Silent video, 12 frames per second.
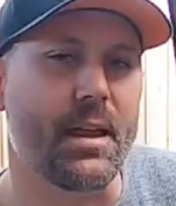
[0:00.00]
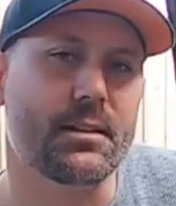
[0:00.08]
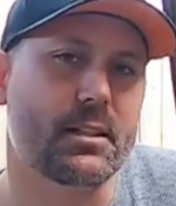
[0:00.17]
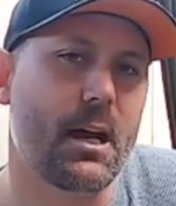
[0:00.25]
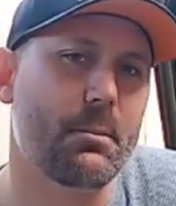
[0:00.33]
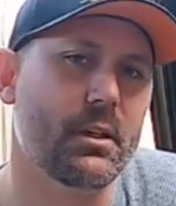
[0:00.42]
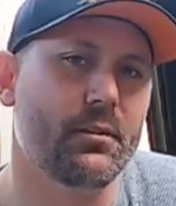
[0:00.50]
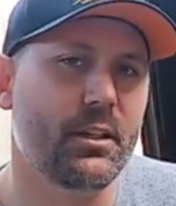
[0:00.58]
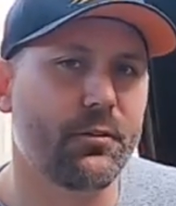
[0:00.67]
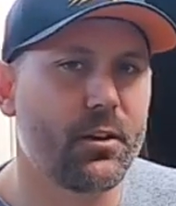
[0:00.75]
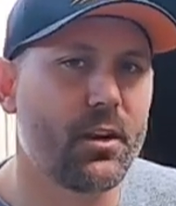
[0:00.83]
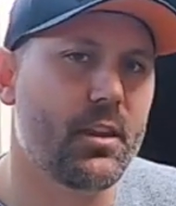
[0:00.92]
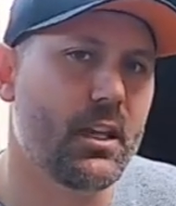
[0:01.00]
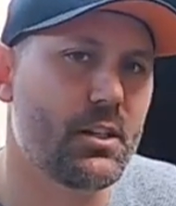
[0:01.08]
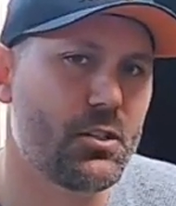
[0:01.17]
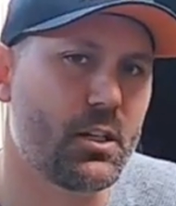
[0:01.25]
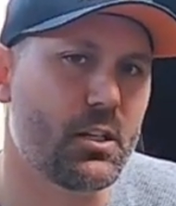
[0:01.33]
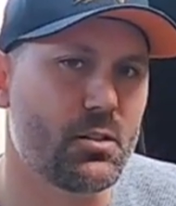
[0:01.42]
Now there's a couple of different
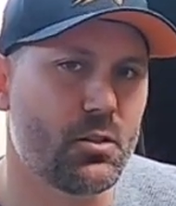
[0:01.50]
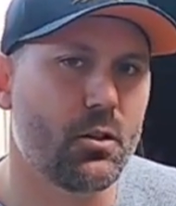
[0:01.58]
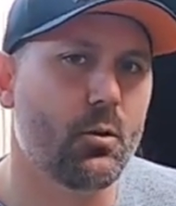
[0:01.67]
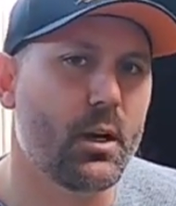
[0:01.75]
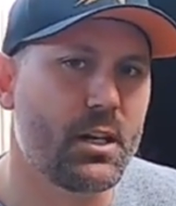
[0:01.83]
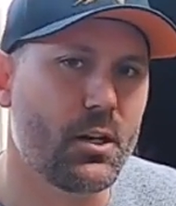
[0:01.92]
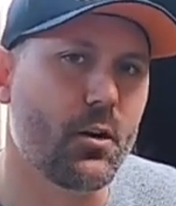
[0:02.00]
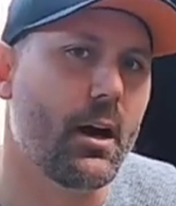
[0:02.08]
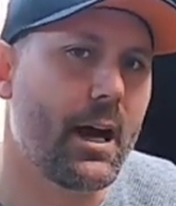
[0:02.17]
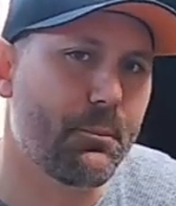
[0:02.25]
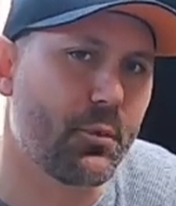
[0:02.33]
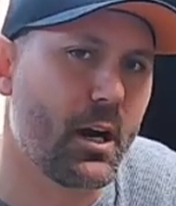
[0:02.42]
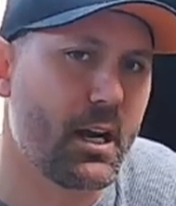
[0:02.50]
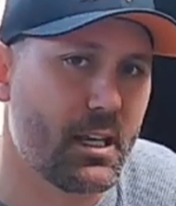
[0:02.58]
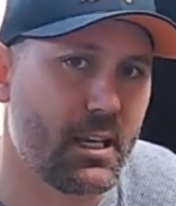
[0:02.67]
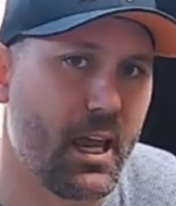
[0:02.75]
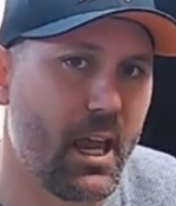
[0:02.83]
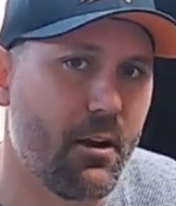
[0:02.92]
things you can do when you're
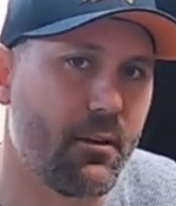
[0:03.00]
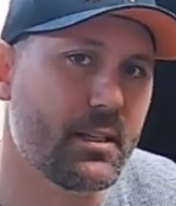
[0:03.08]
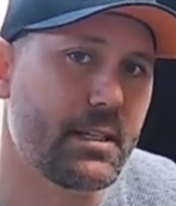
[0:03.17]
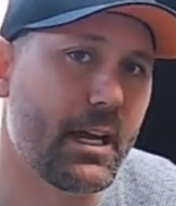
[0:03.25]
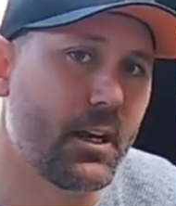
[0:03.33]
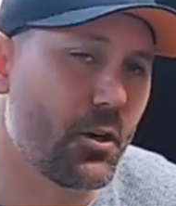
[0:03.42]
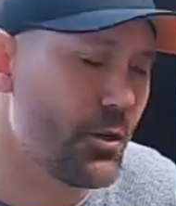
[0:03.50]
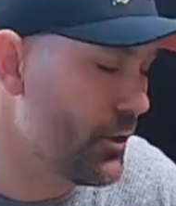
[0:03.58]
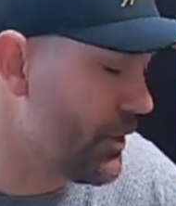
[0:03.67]
upgrading the air intake on